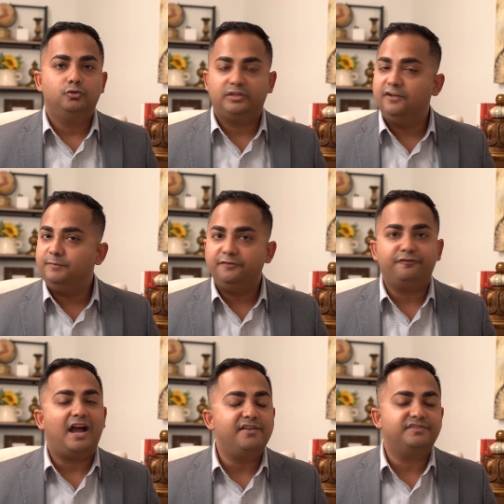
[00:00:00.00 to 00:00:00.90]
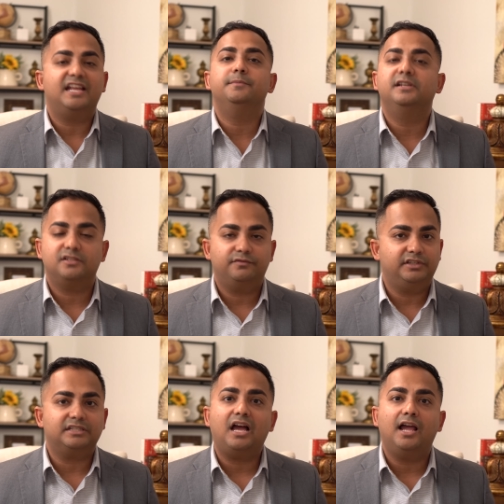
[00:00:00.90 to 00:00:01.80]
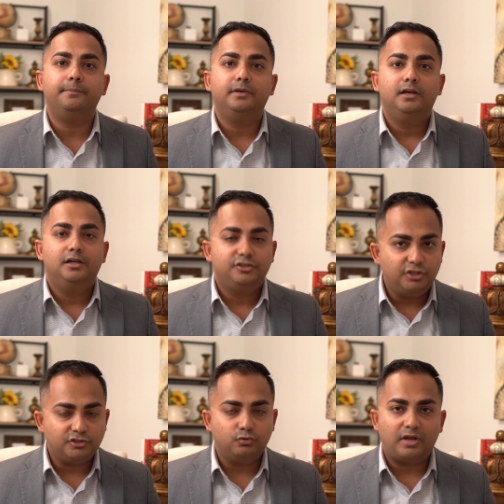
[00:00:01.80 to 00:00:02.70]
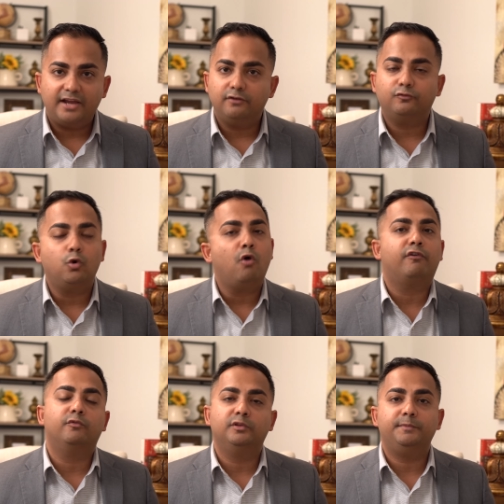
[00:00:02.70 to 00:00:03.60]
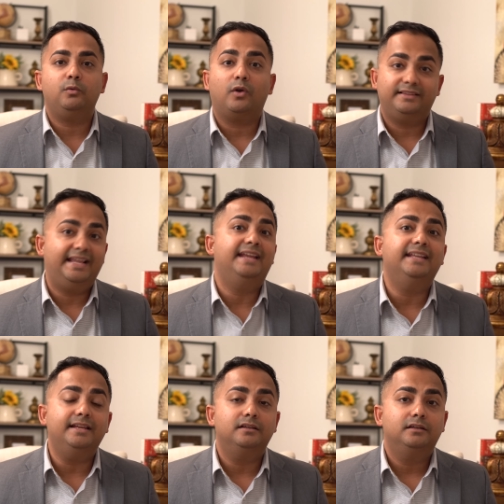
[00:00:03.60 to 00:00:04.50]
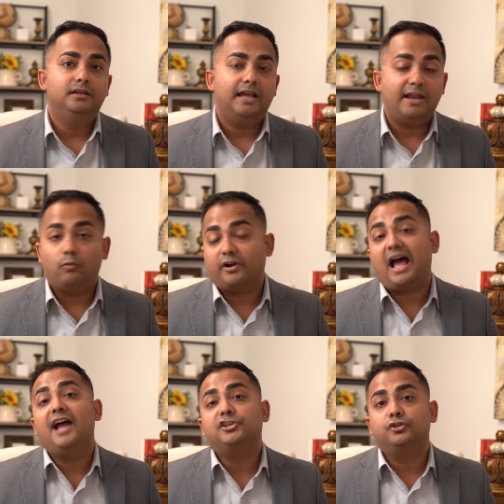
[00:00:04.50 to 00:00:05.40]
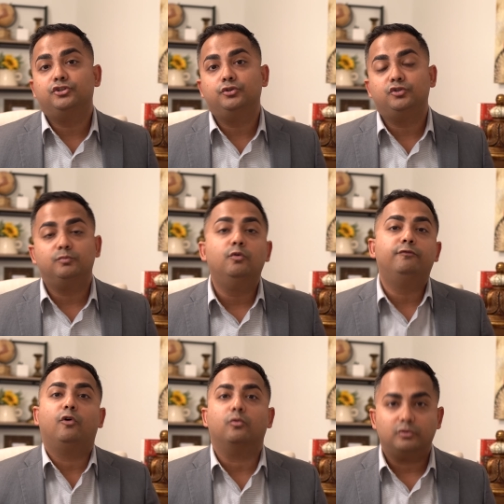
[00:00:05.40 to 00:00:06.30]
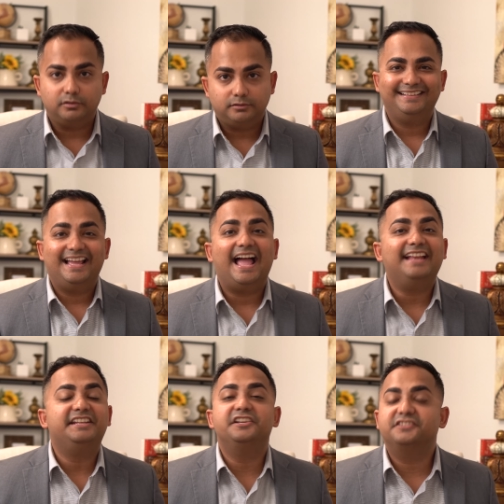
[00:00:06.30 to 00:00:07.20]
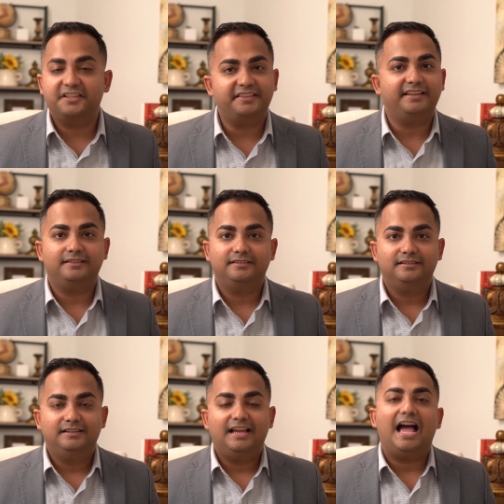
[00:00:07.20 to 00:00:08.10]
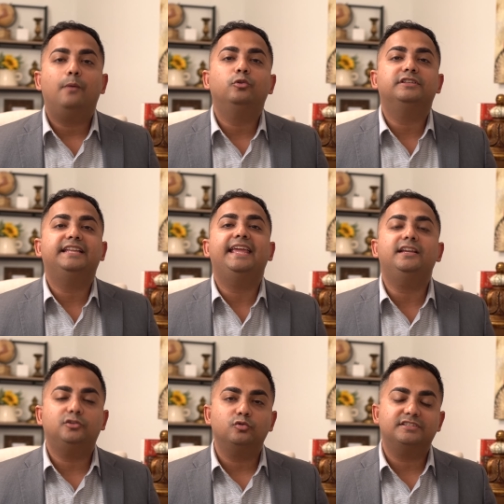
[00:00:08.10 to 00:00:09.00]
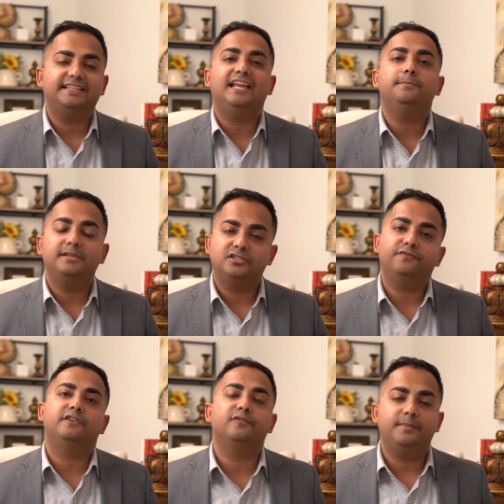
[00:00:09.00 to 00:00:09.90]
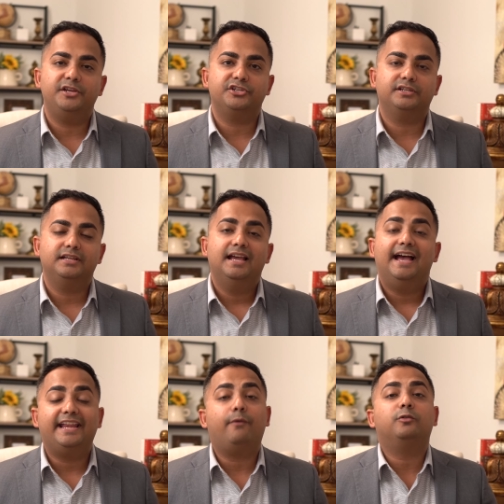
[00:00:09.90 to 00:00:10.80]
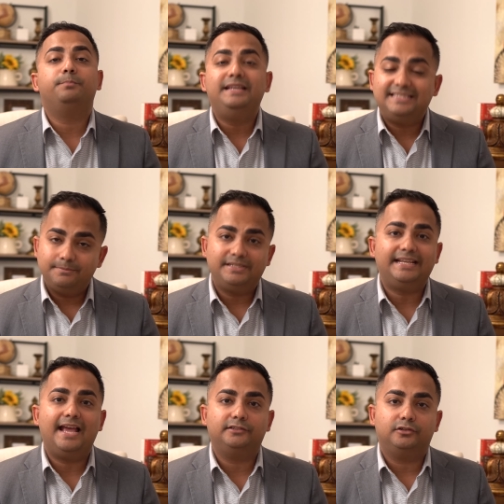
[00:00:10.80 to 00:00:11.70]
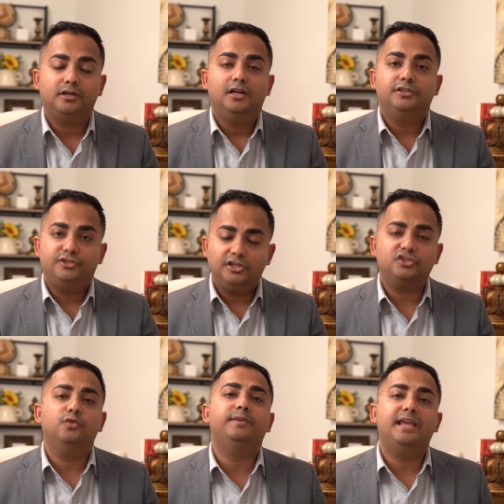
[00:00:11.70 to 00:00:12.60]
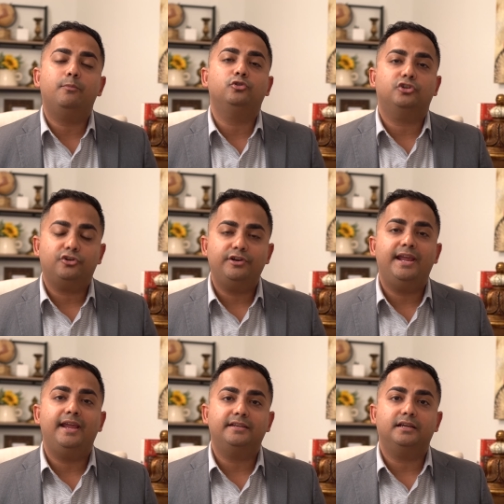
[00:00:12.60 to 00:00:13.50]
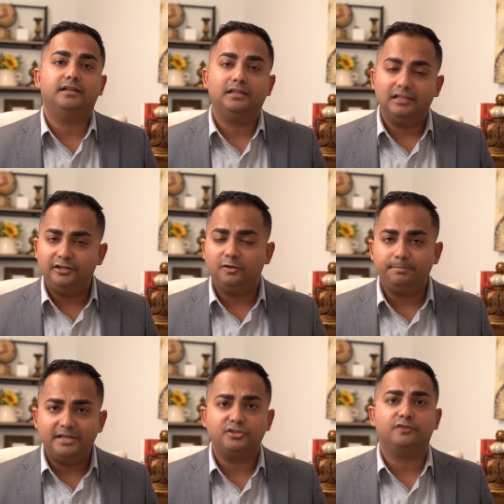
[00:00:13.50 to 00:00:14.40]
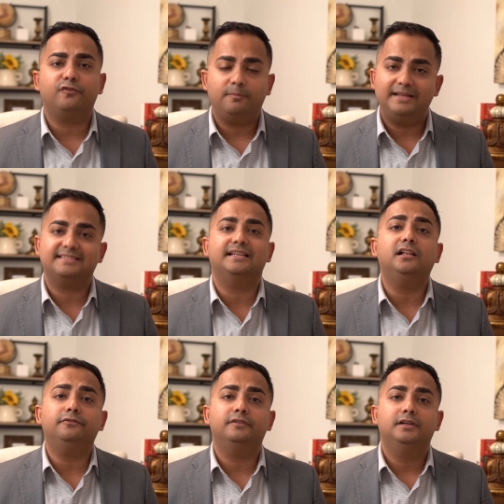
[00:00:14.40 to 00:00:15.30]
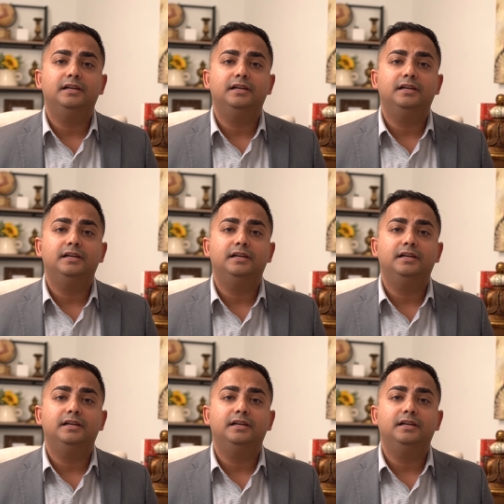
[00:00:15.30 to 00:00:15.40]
to give me 5-10 minutes of their time just to kind of go over with me what they did and what I should do to move forward. And here's the thing. I would take those tidbits of information and I would piece them together just to be able to create a clear picture for myself